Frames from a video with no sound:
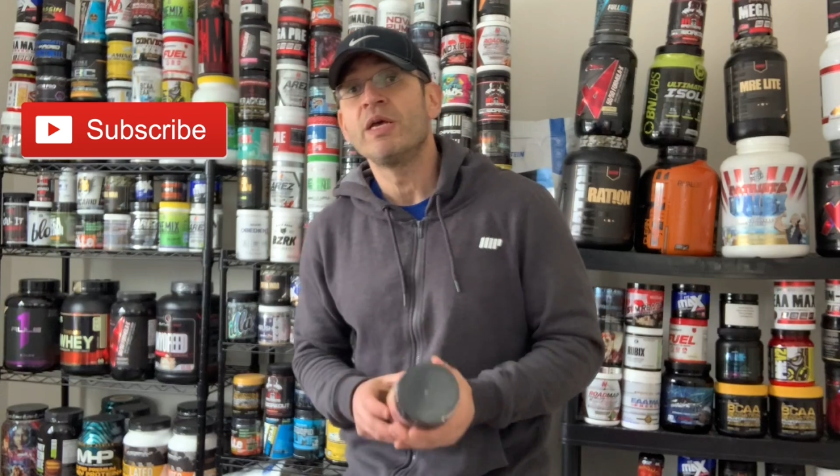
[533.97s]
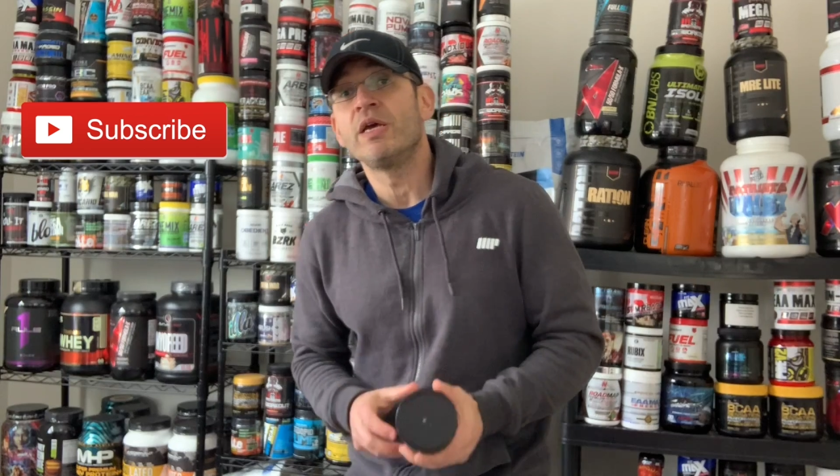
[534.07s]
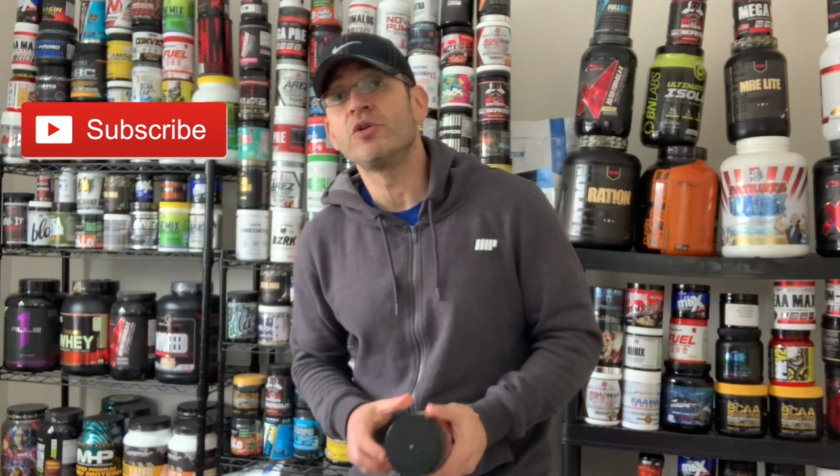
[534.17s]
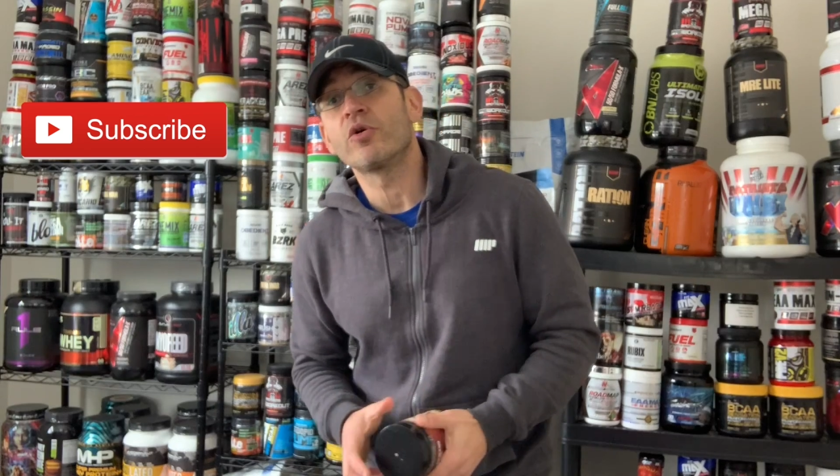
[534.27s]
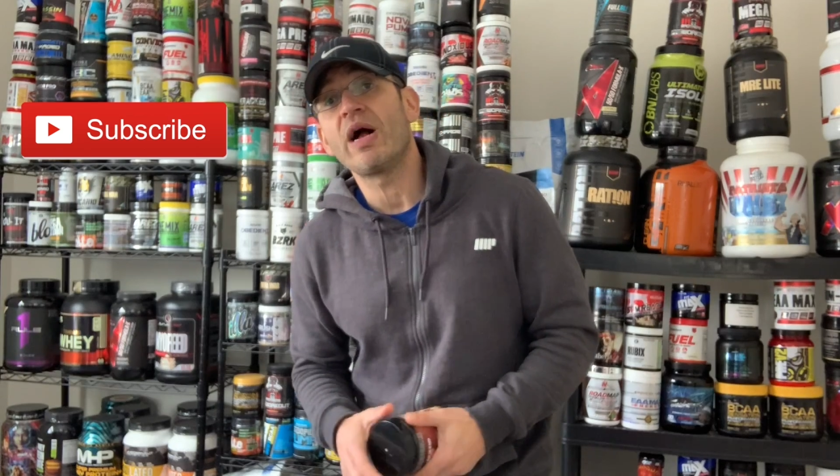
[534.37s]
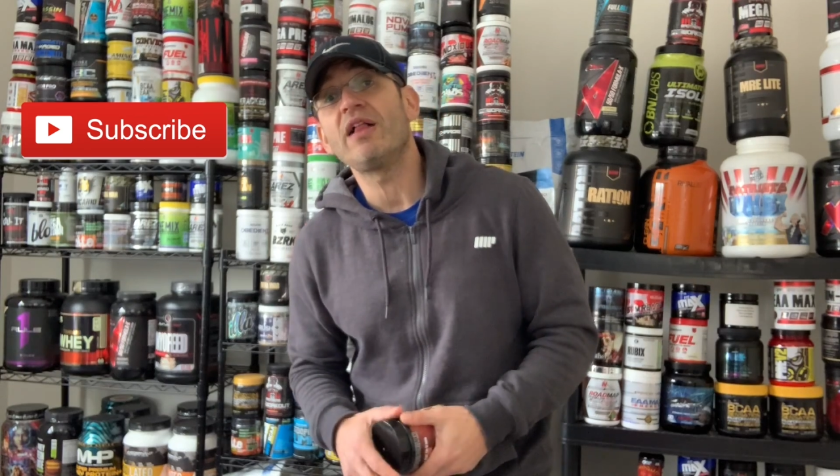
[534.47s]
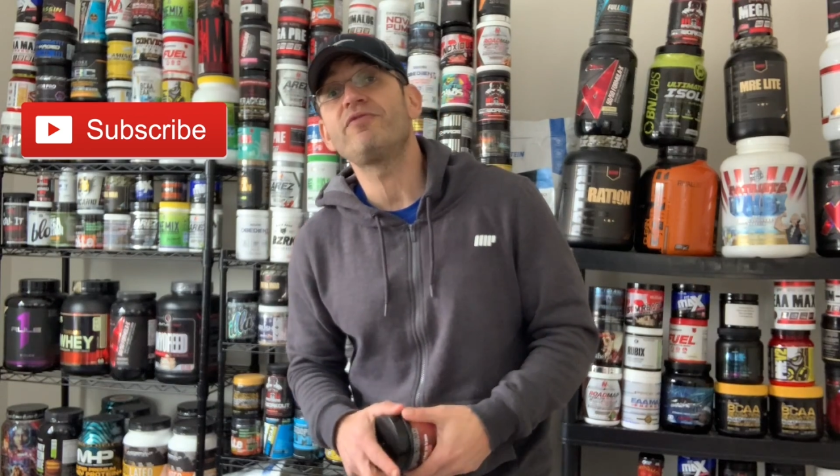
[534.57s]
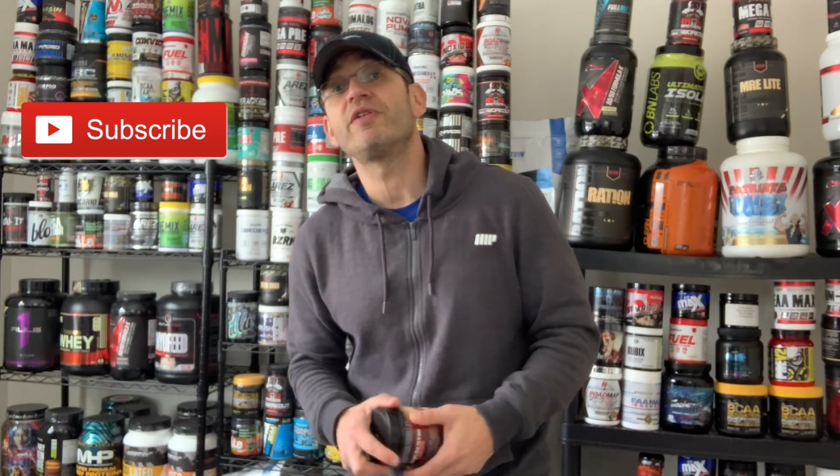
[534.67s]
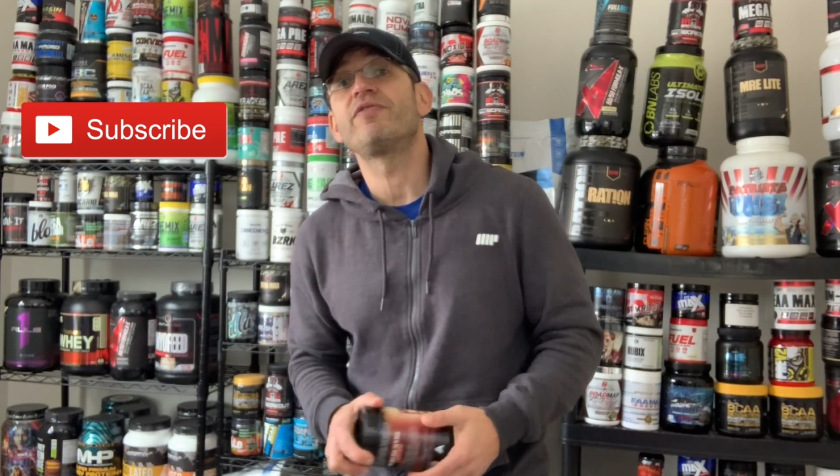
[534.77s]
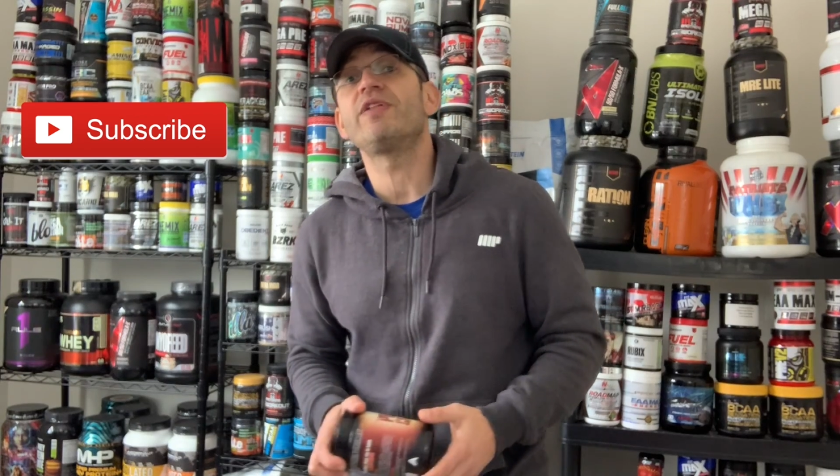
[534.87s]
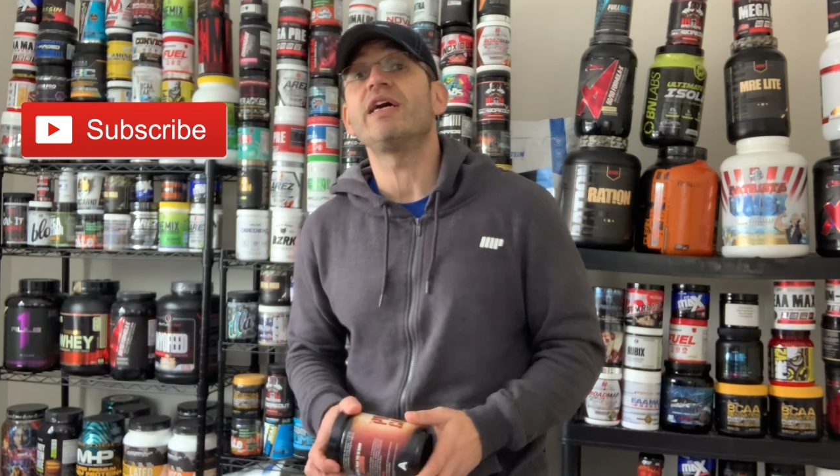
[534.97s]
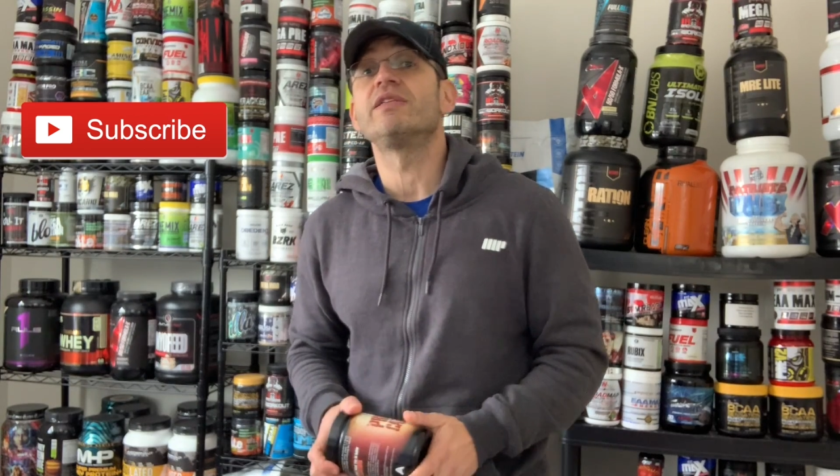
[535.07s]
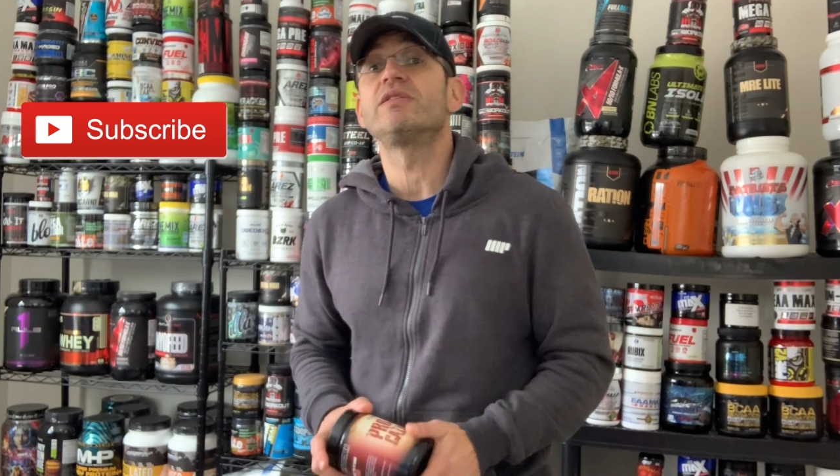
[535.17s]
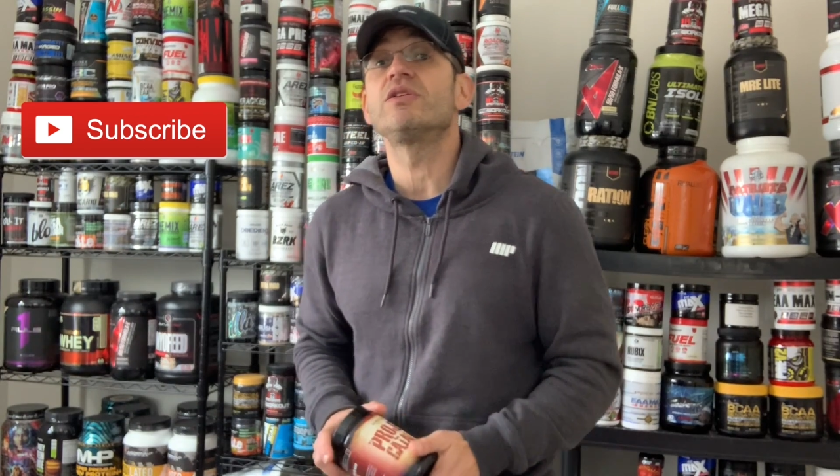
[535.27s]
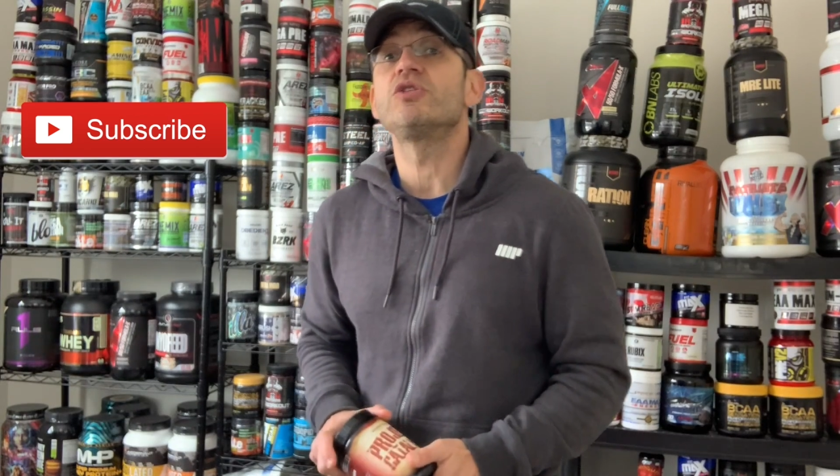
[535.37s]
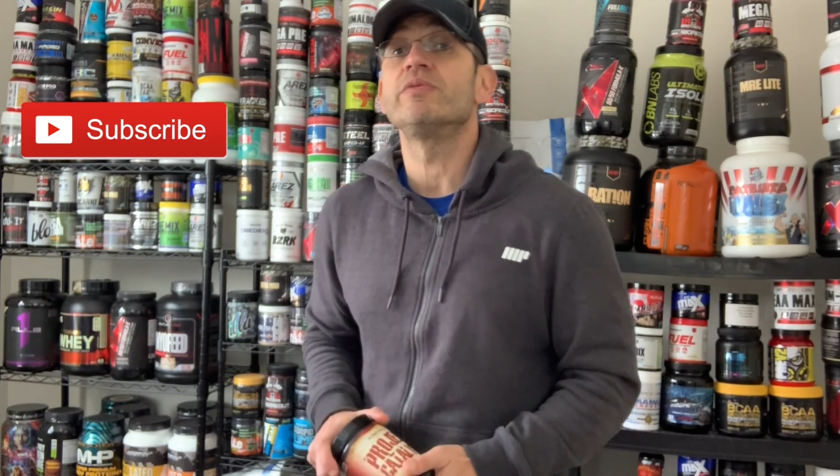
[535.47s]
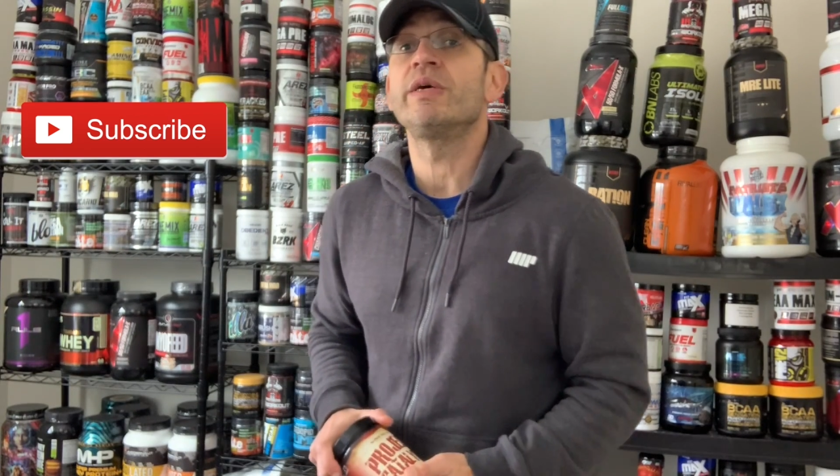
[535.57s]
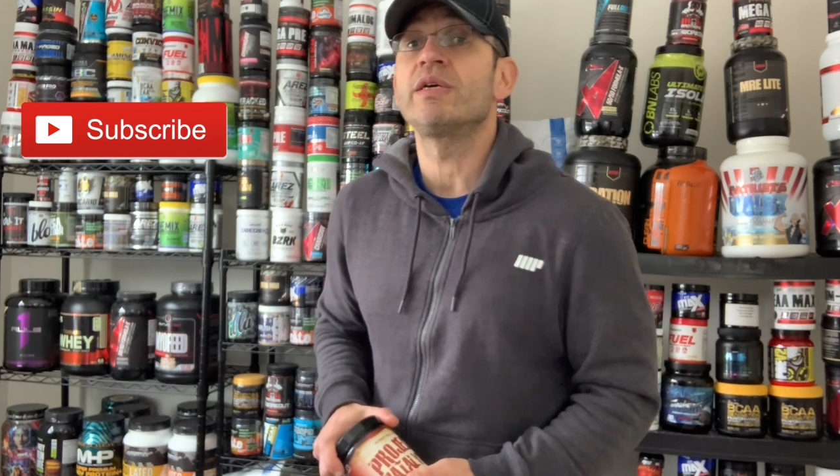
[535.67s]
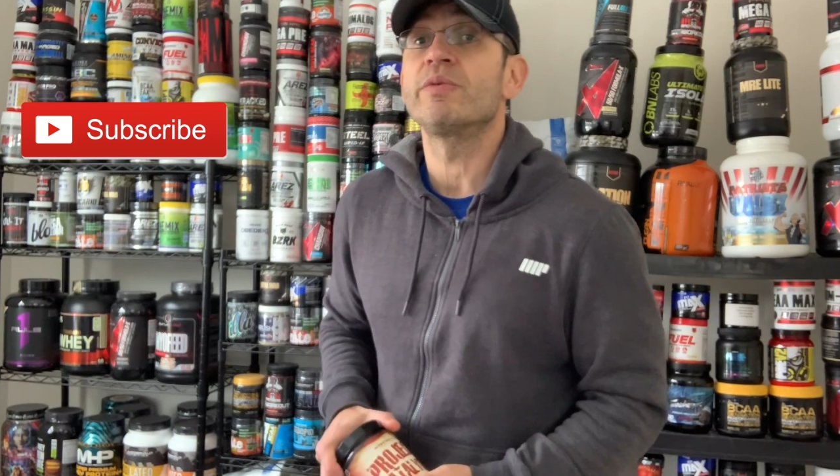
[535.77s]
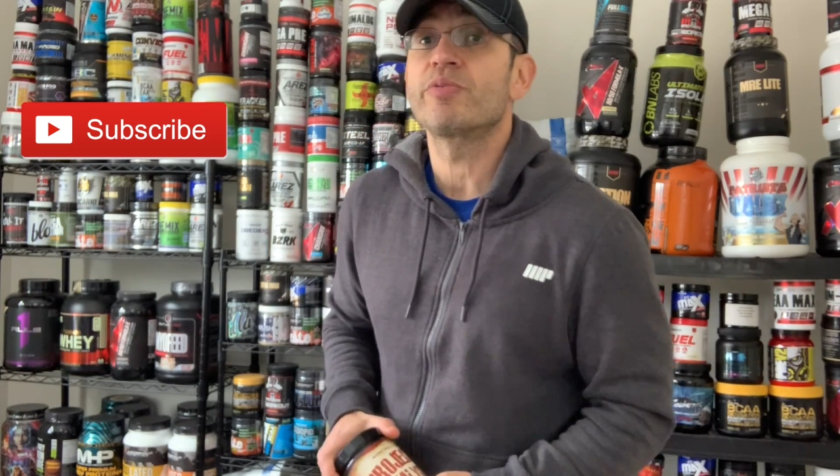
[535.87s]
in your Alpha Phlyte decision-making